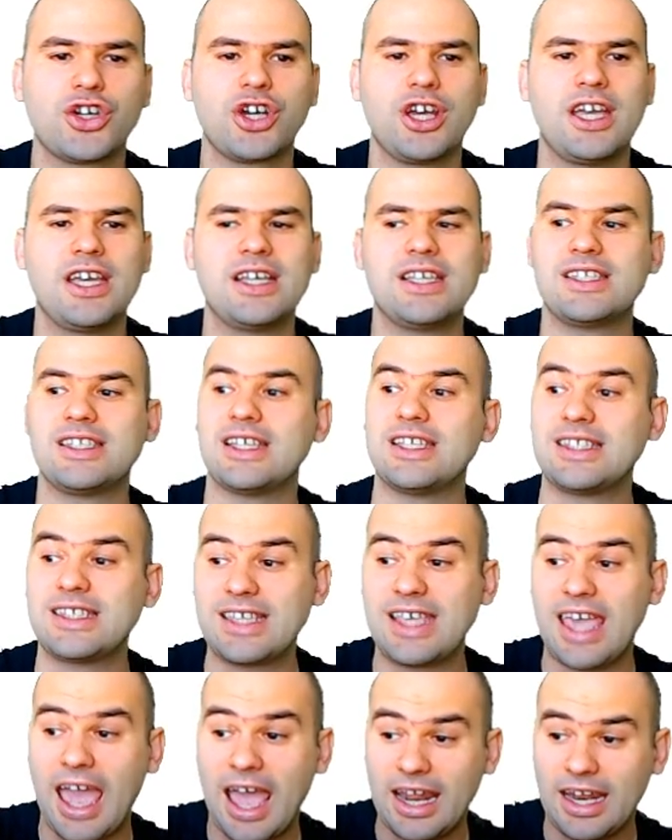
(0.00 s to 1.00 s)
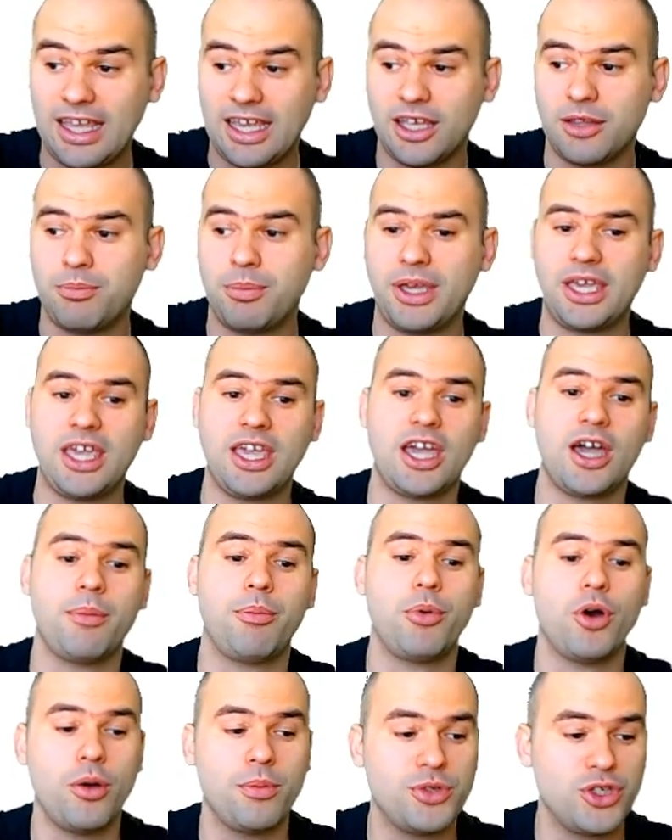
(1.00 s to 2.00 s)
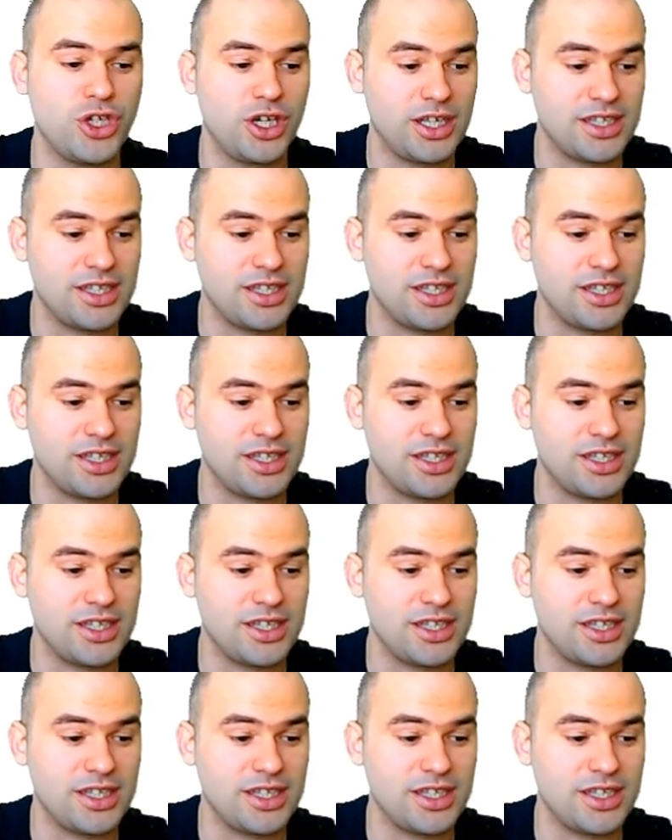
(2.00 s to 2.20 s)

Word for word: is scanning and picking up objects.